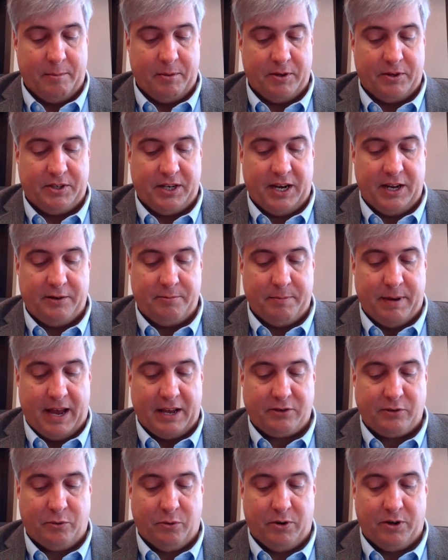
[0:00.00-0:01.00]
and remember the
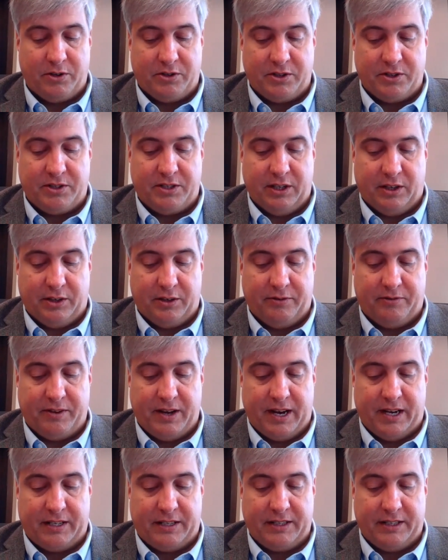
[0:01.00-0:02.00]
city's mask ordinance is
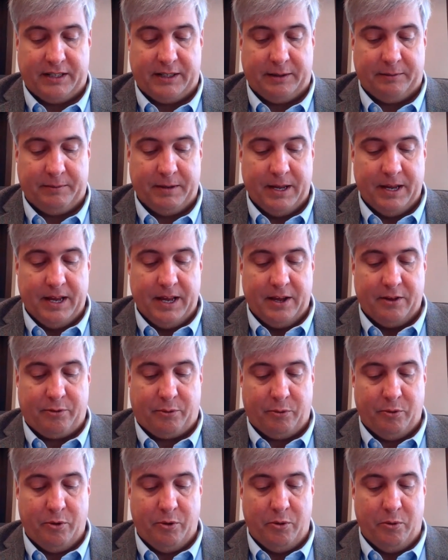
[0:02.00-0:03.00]
still in effect
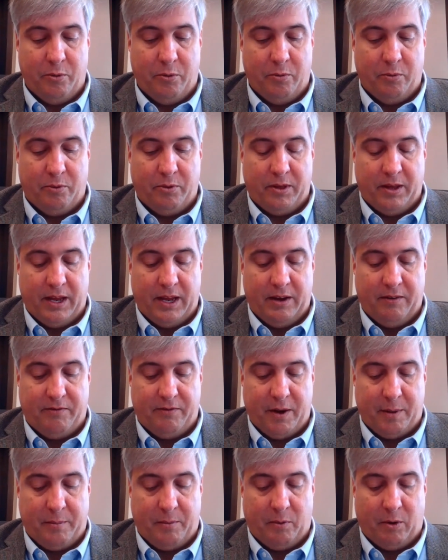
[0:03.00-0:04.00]
through
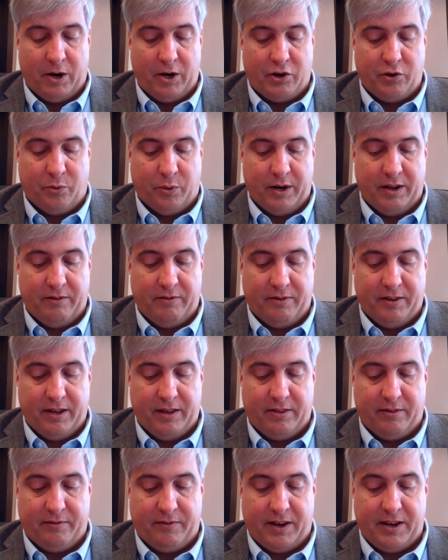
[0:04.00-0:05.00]
the February
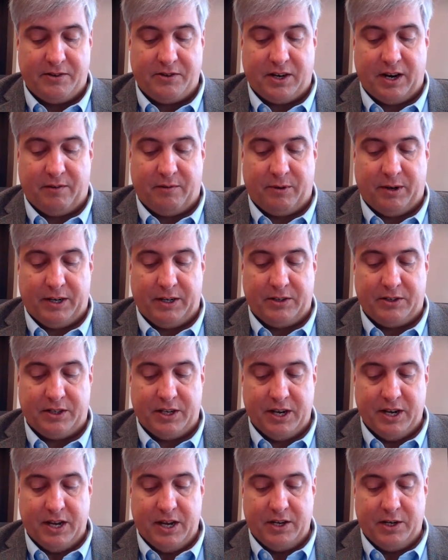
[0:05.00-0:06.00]
25th, face
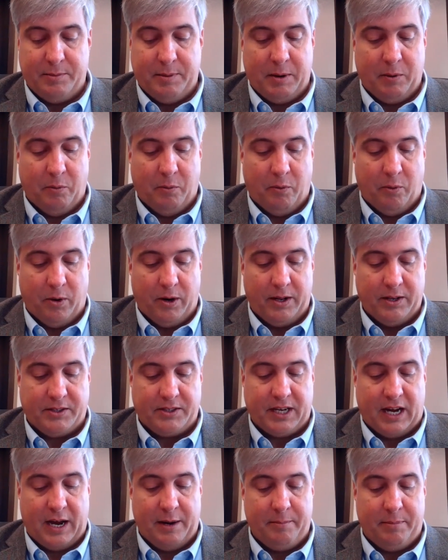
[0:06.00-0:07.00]
coverings to be
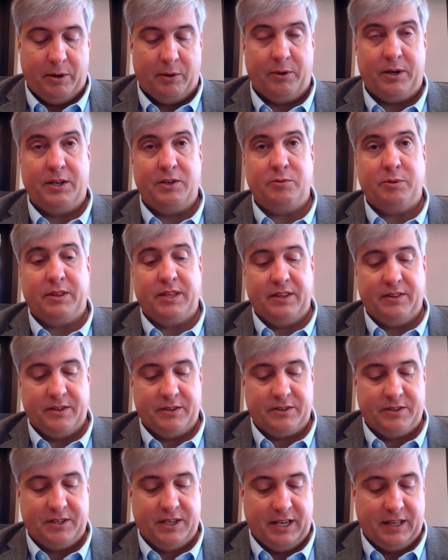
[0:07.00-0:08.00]
worn inside buildings
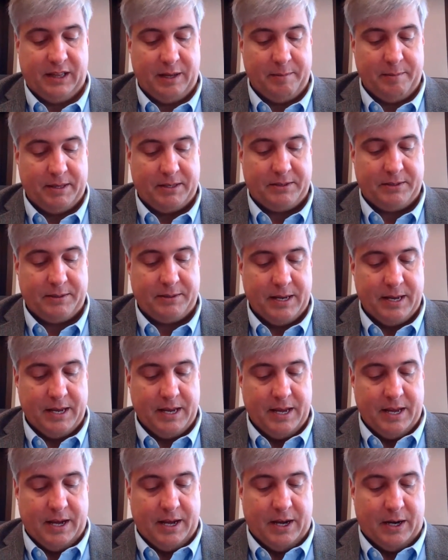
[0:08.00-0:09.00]
within the city
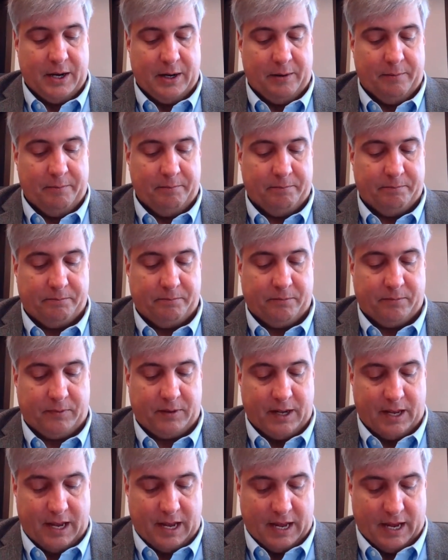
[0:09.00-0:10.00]
limits.
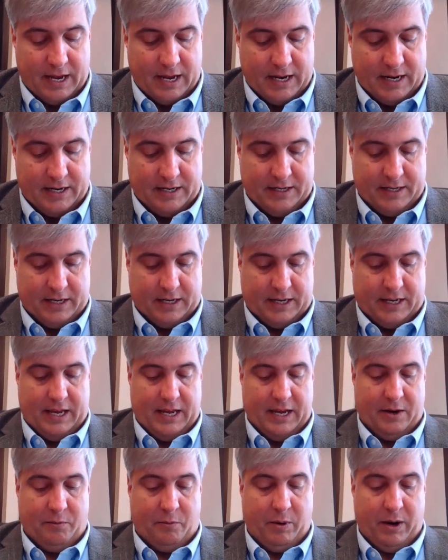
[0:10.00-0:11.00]

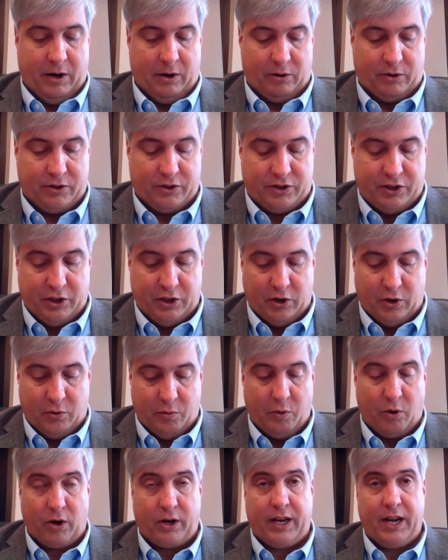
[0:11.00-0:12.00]
And again, we are
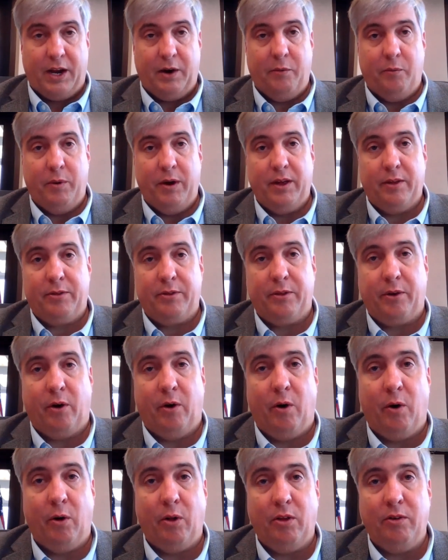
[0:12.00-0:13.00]
still working
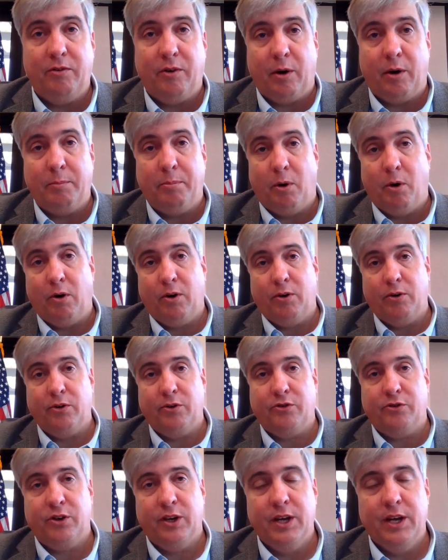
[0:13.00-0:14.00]
with all of our
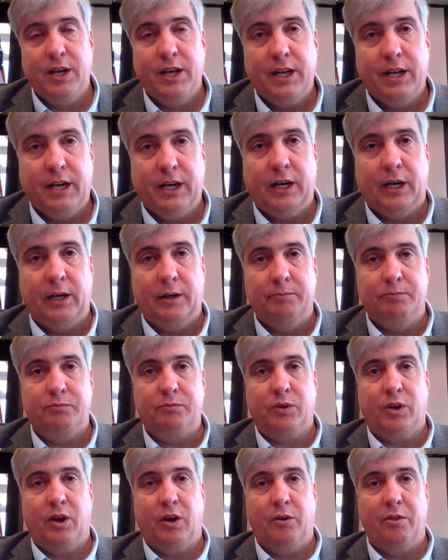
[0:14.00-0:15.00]
partners
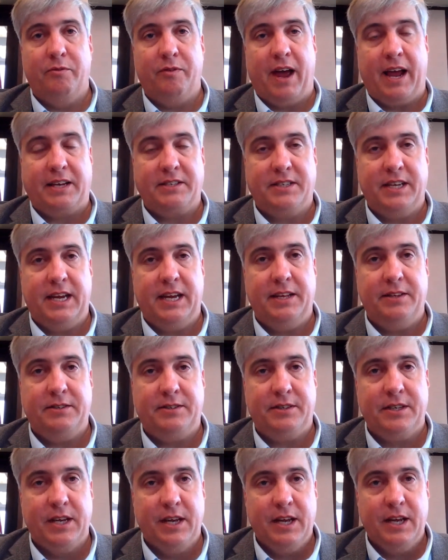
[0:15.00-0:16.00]
on the
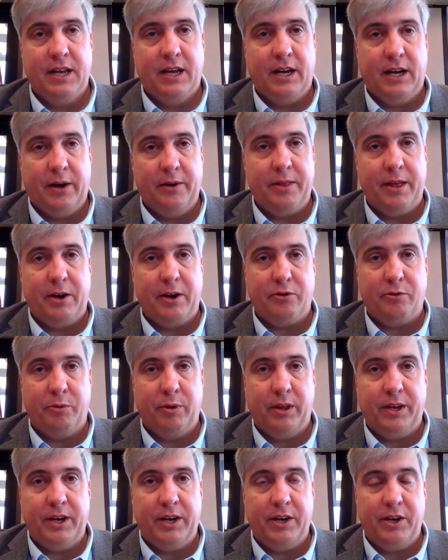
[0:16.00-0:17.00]
vaccines.
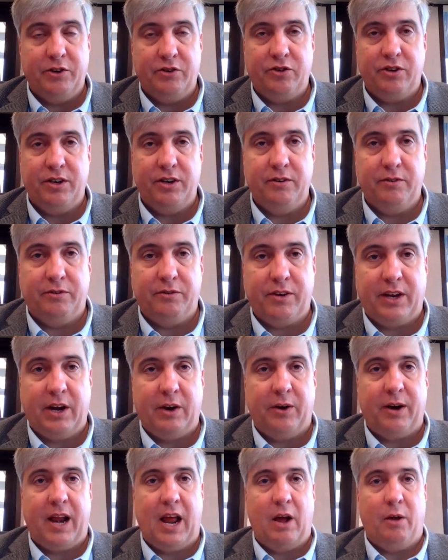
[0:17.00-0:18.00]
That is really an
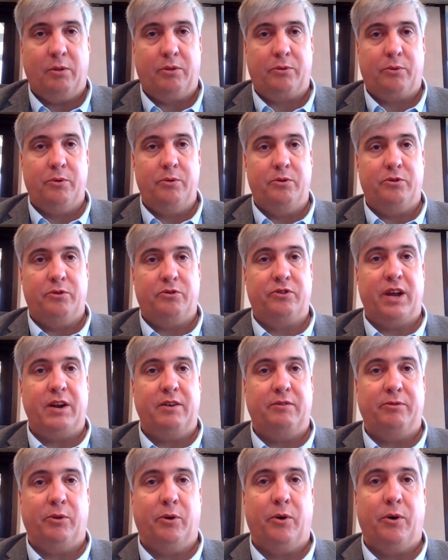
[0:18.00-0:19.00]
initiative carried out through
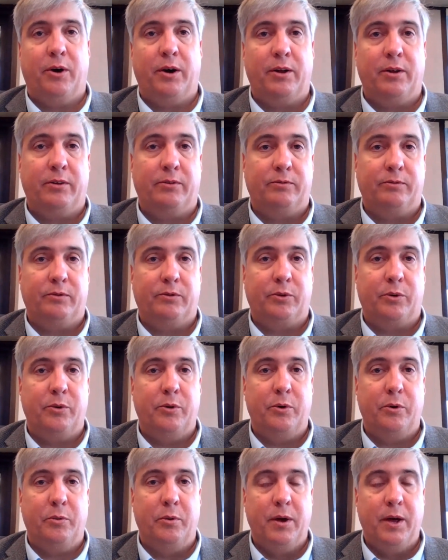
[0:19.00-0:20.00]
the state of Florida,
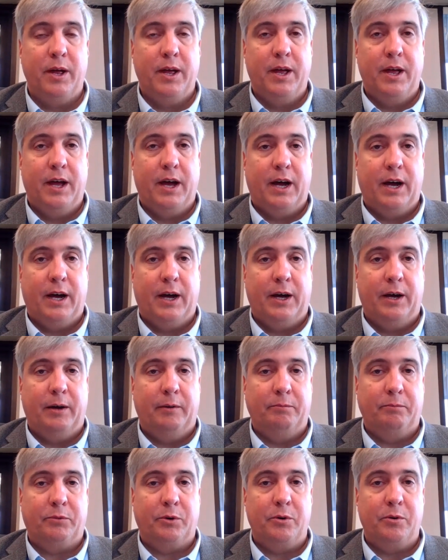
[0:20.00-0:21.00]
through
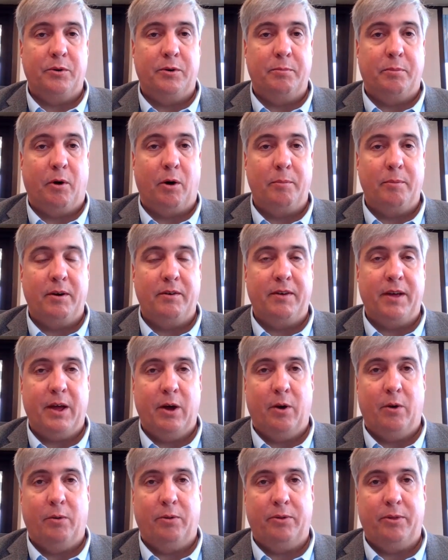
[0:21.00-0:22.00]
the
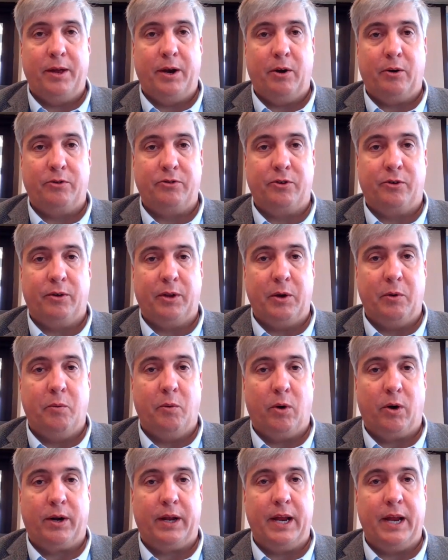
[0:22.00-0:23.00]
Department of Health. They are
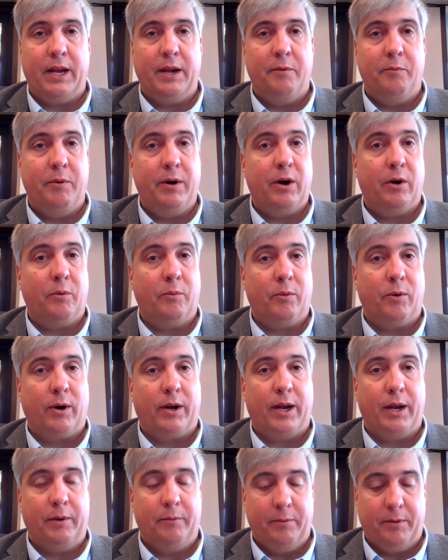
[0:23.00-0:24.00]
certainly working, and we are
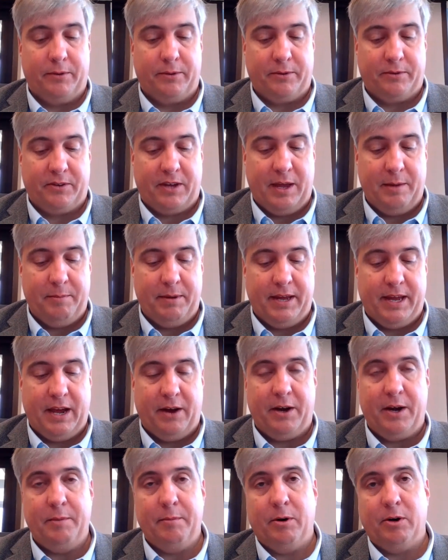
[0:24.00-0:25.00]
working with the Escambia
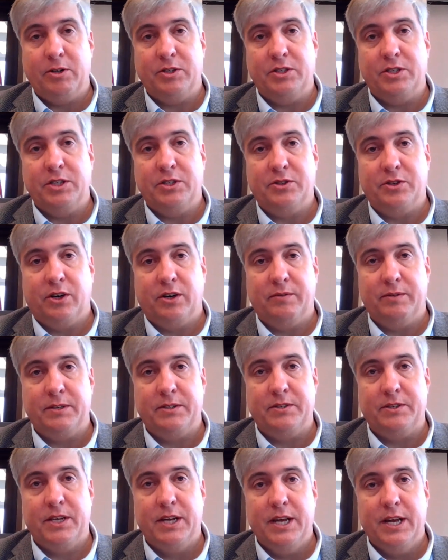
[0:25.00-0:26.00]
County Emergency
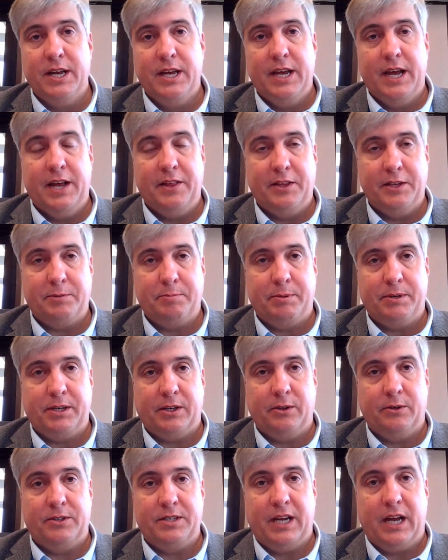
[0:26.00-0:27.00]
Service. At this
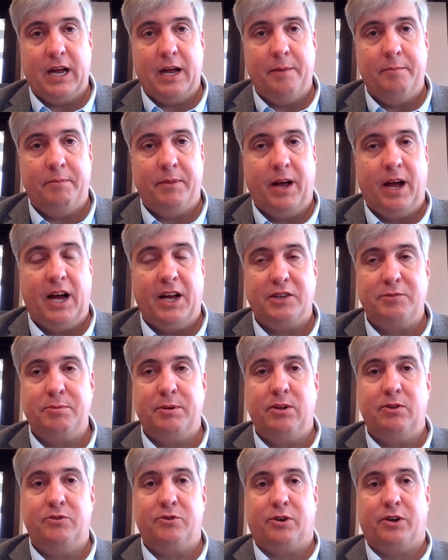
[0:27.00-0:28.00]
particular time, the
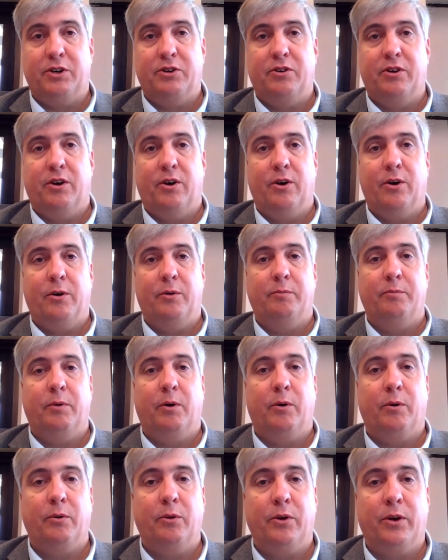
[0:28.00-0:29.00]
hospitals are
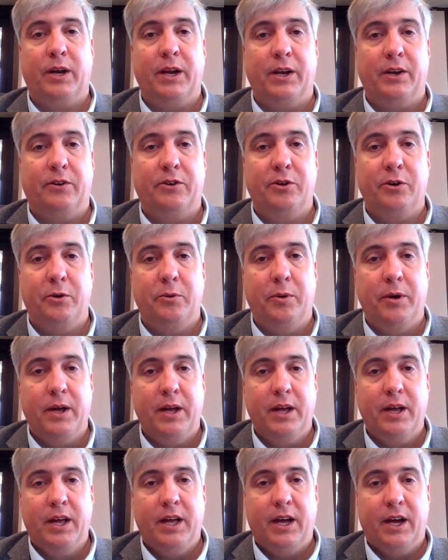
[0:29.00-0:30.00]
looking to
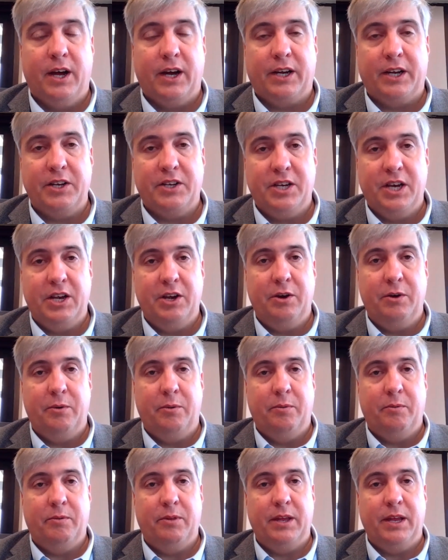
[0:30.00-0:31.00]

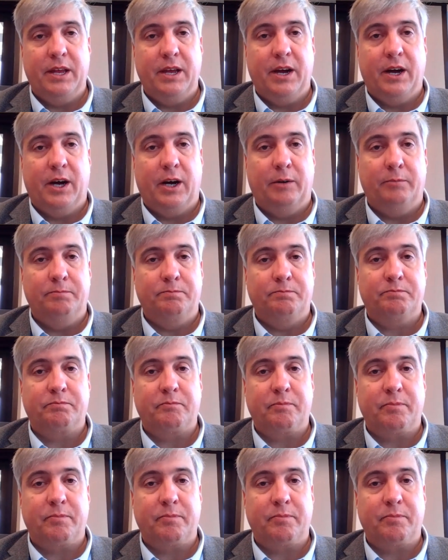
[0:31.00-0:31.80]
continue the